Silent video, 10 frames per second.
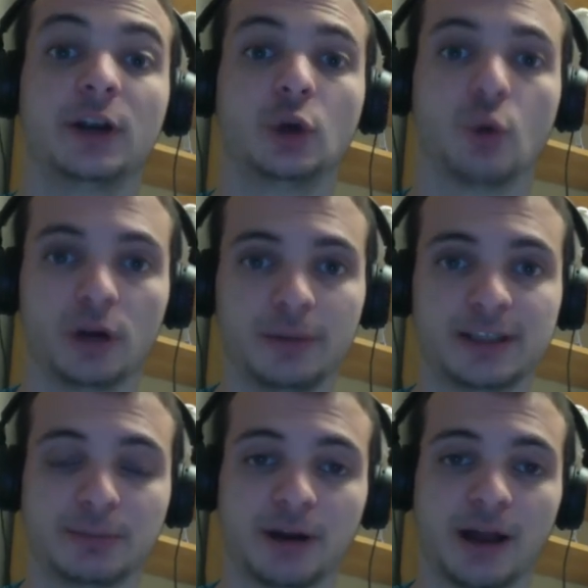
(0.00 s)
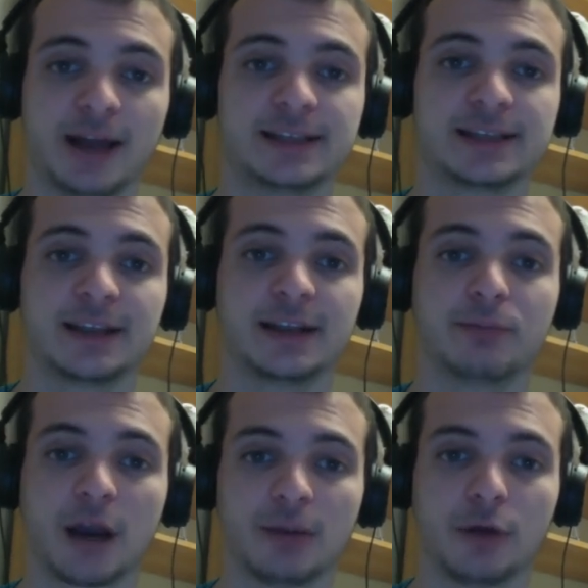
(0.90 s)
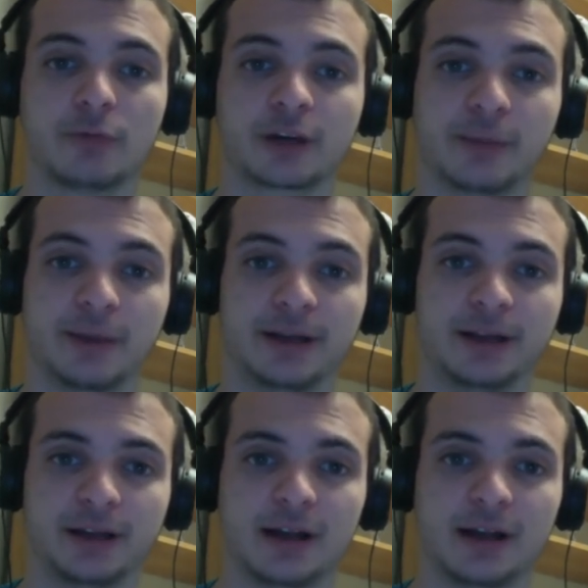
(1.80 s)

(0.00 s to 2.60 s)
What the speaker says: going to be surprised, and they probably overcommitted.